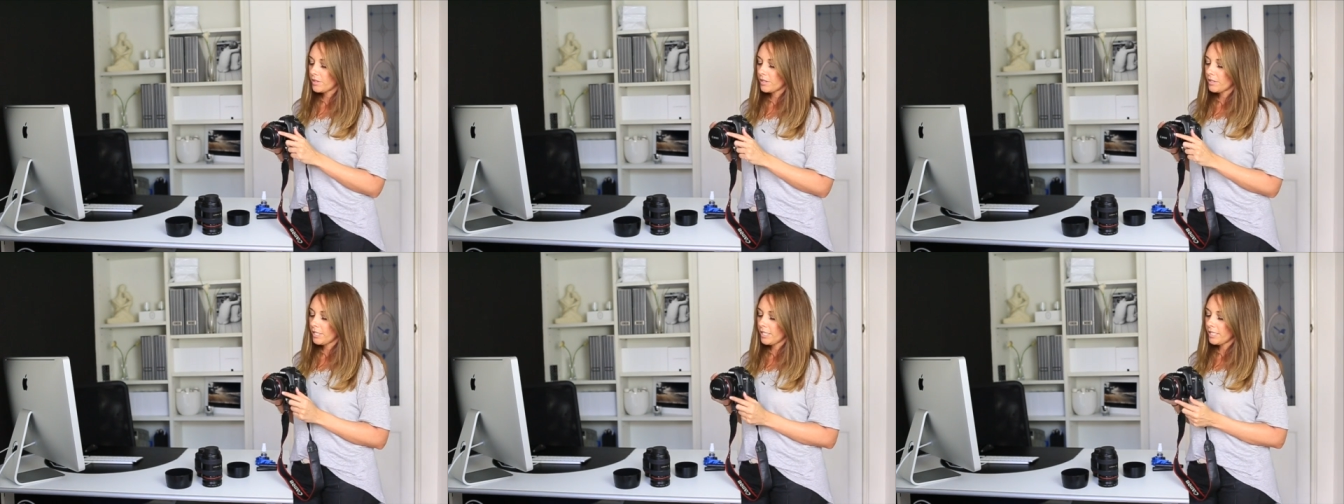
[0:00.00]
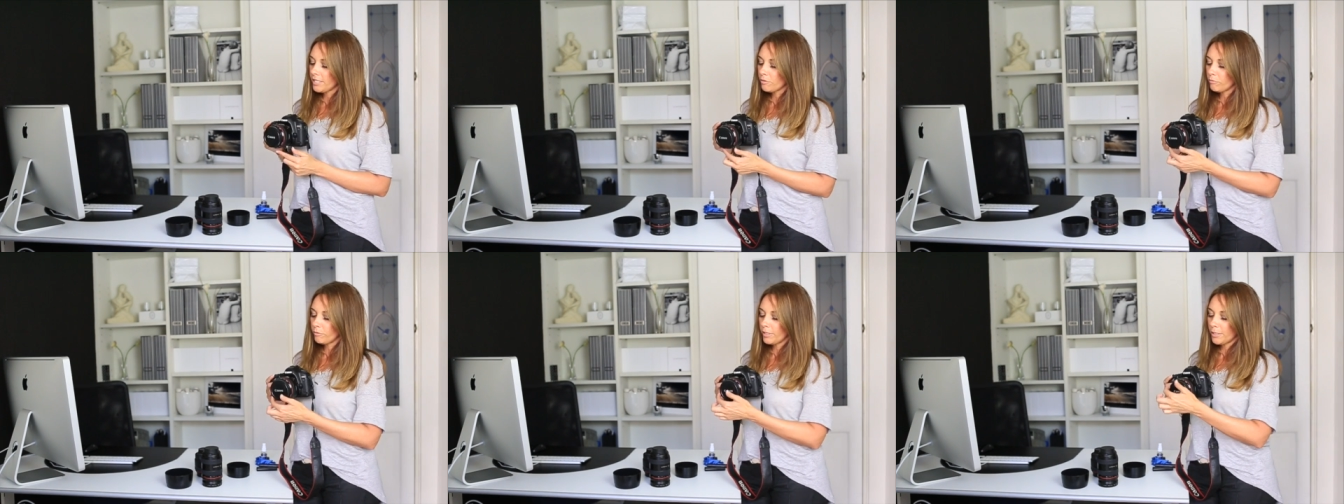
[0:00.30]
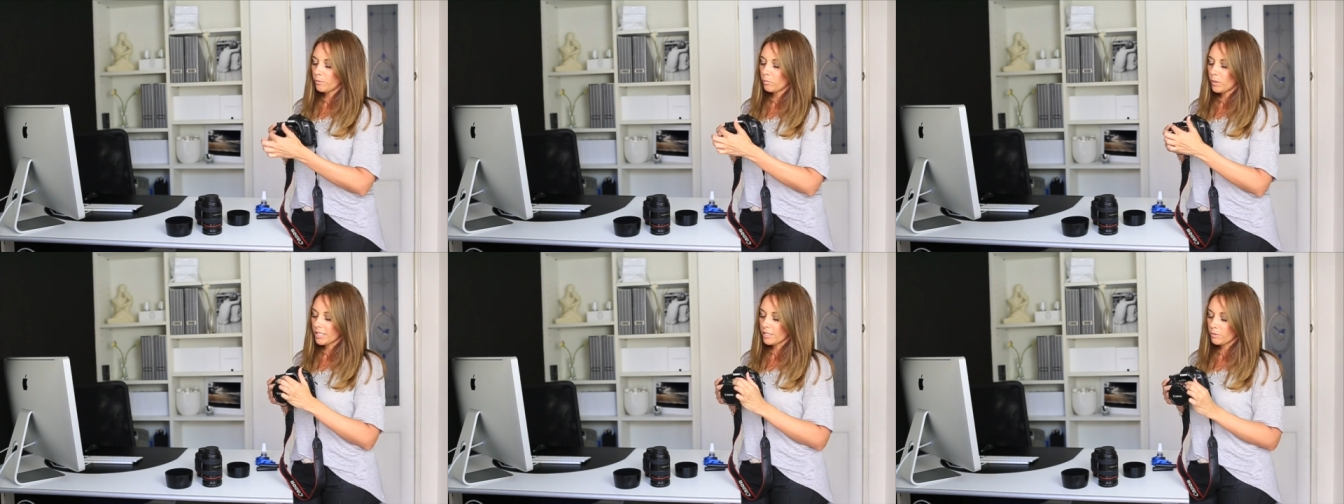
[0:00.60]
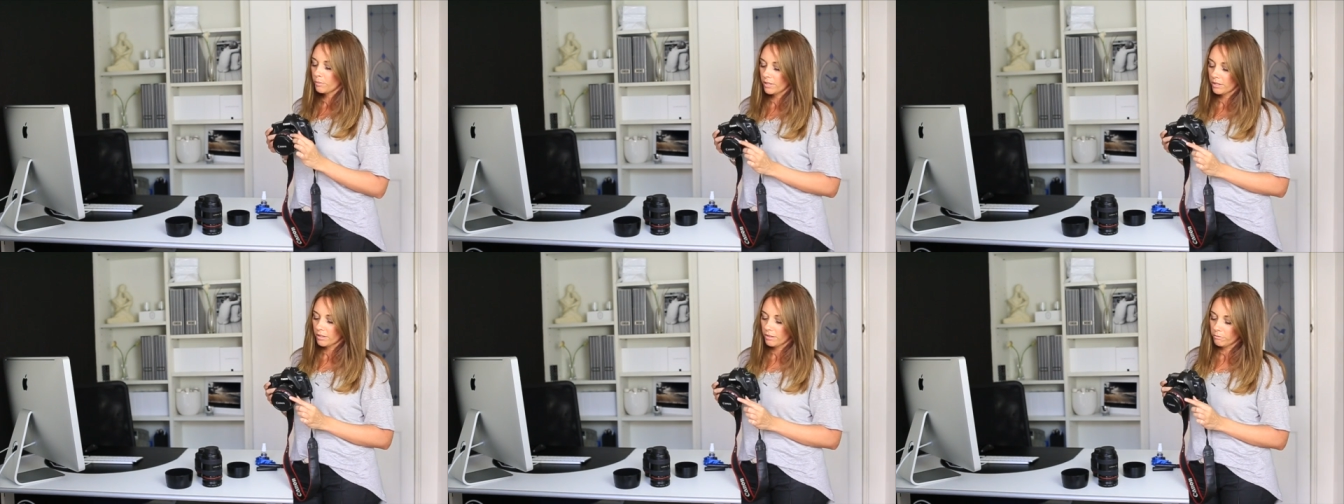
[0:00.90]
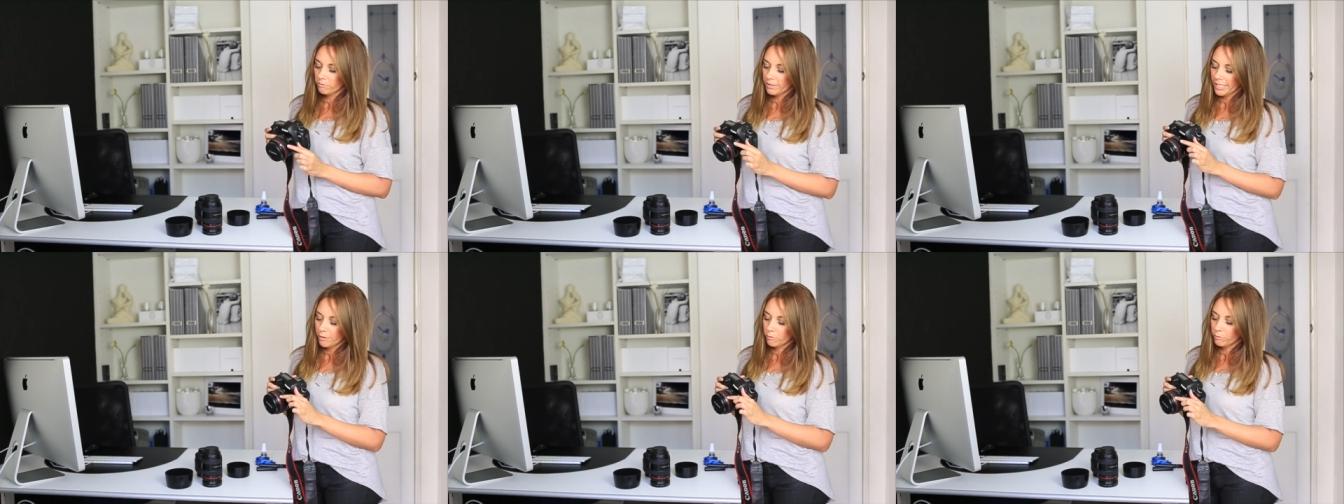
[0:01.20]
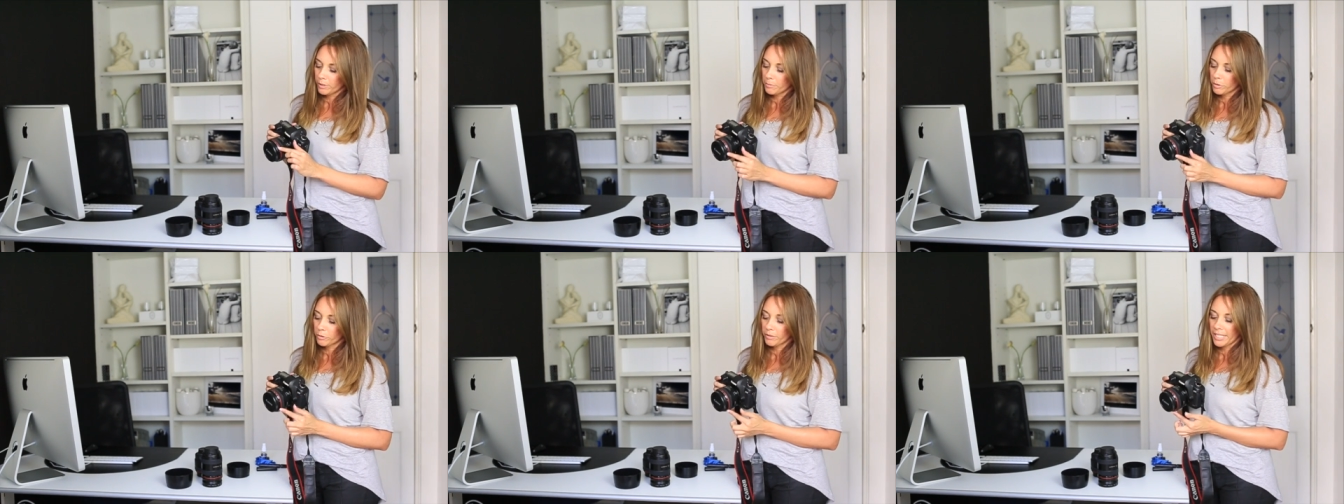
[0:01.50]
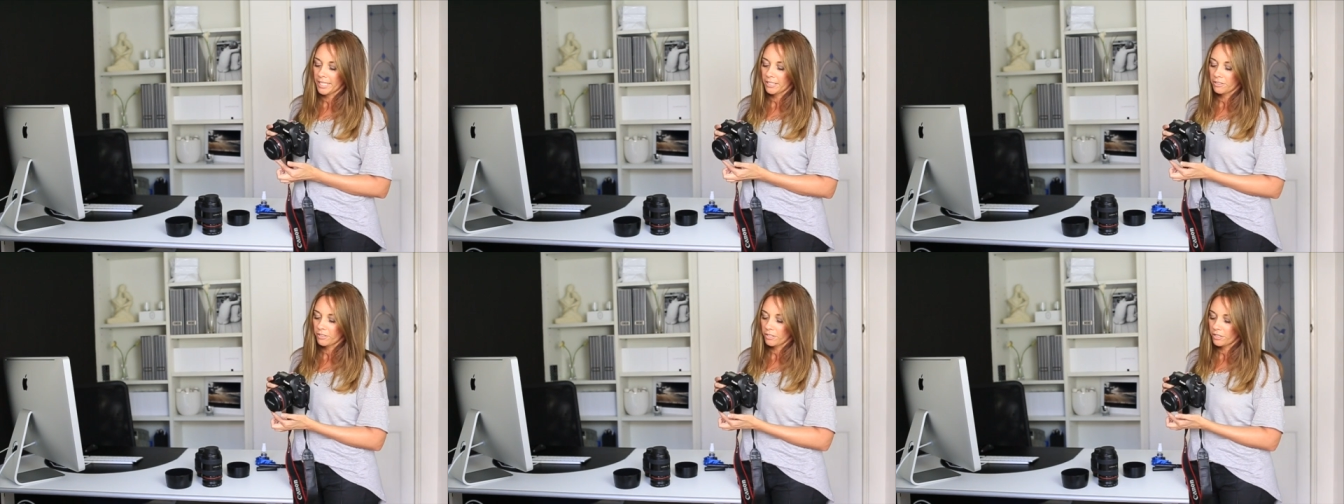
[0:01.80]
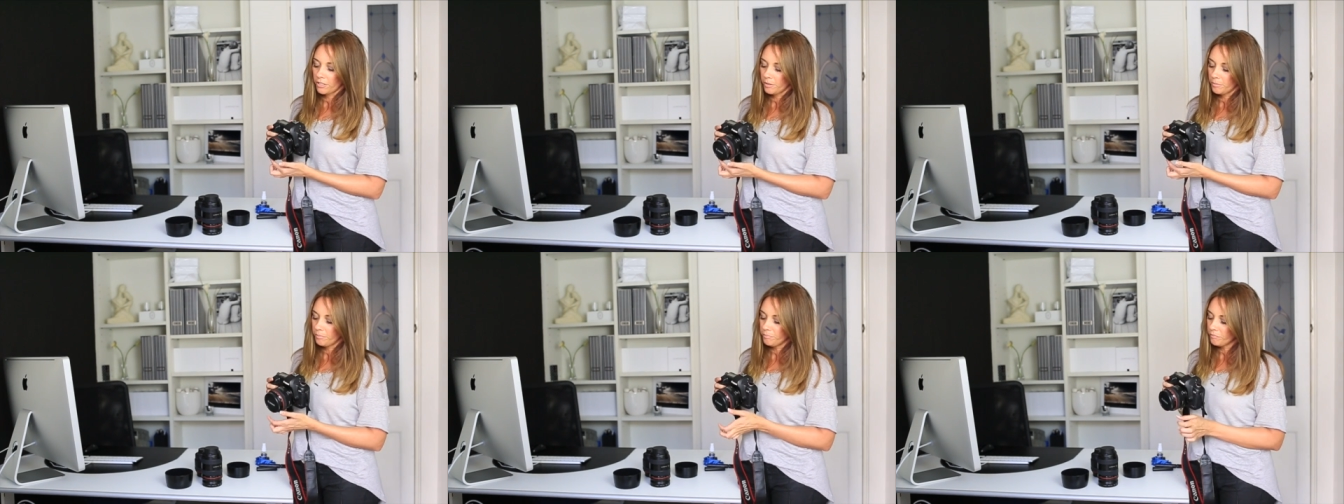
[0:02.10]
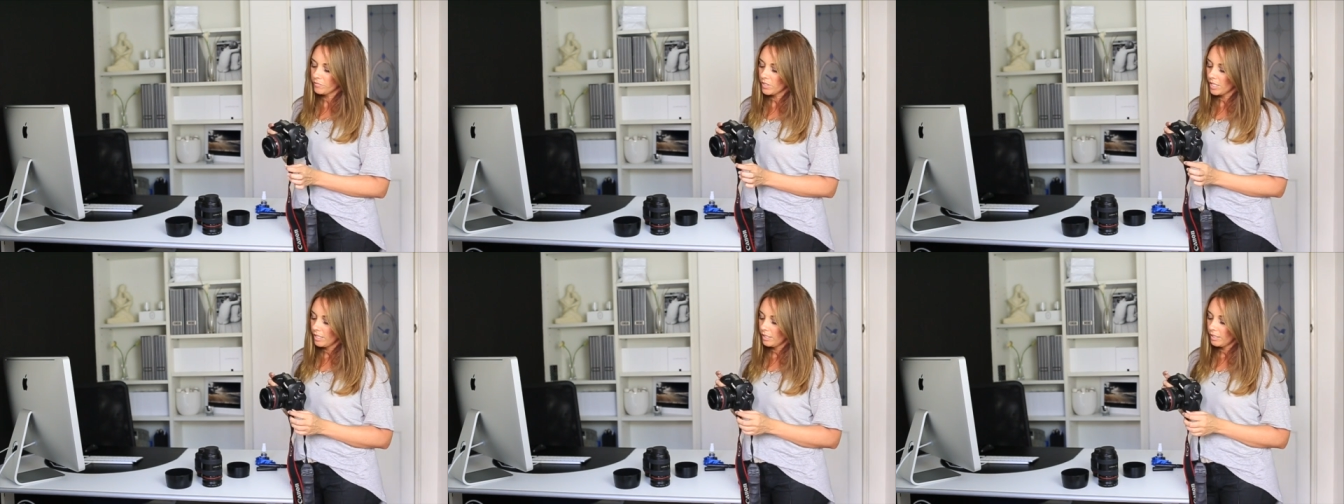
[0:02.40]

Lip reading: These red ones with the red rim around them